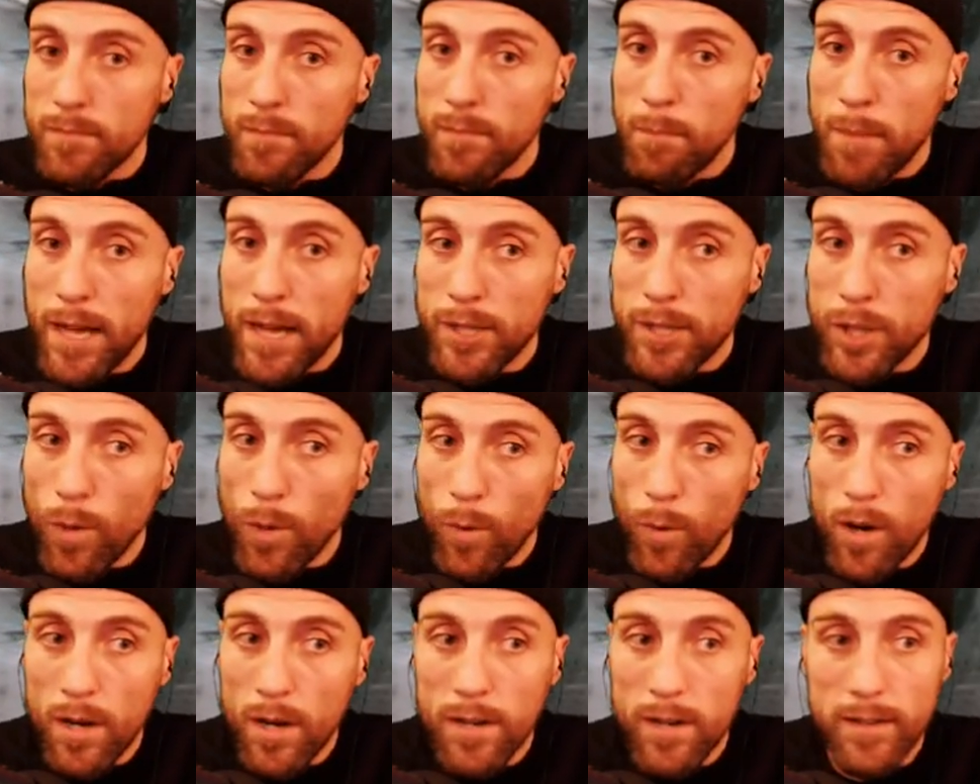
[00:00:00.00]
Magic
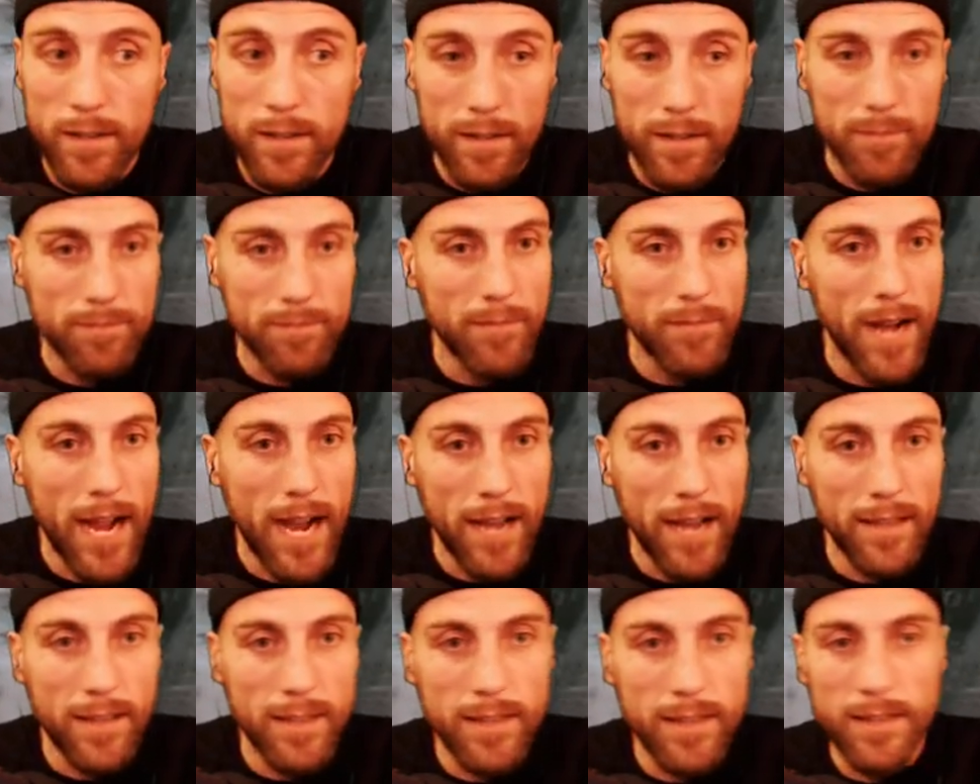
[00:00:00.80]
wand,
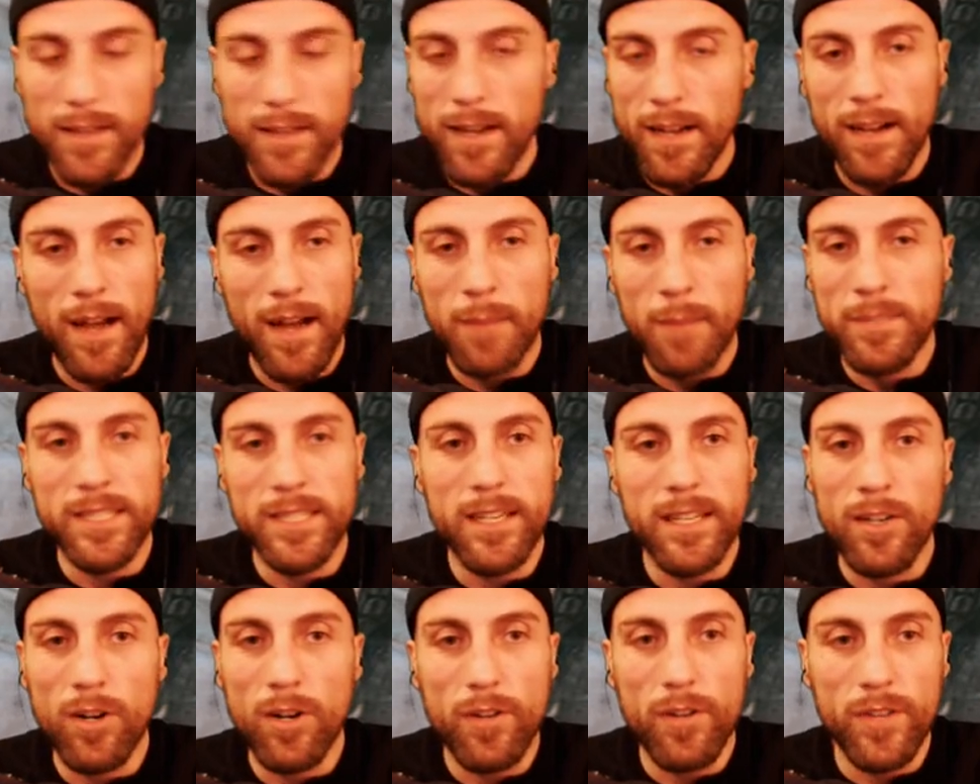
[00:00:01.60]
island. I'm
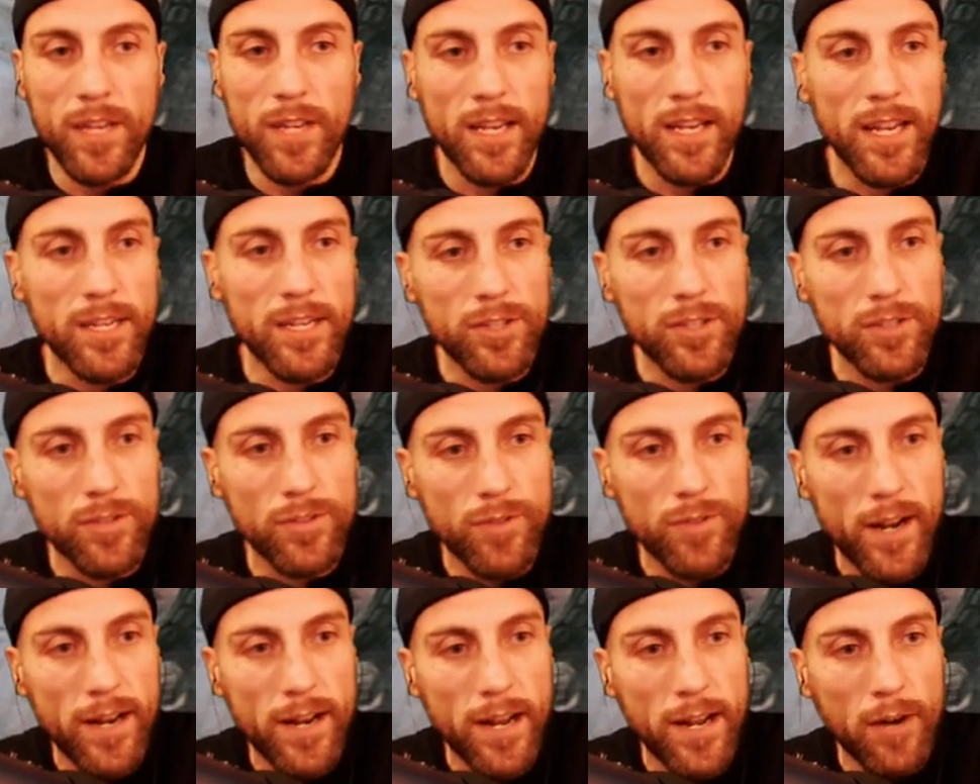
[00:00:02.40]
seeing all the connections
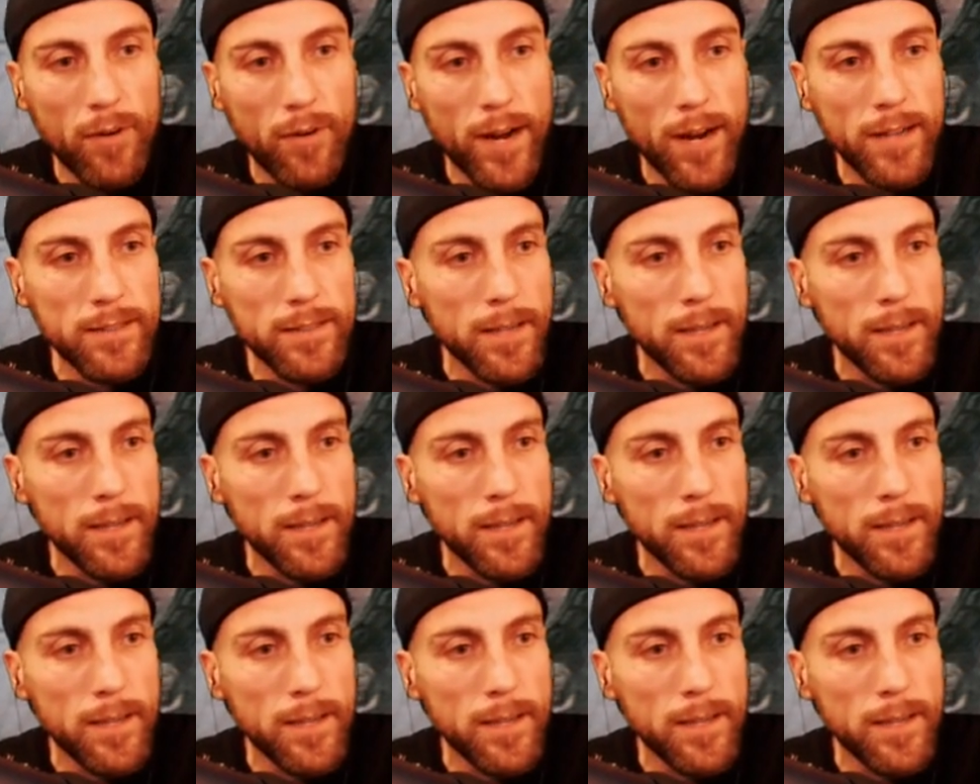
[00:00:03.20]
right now, right?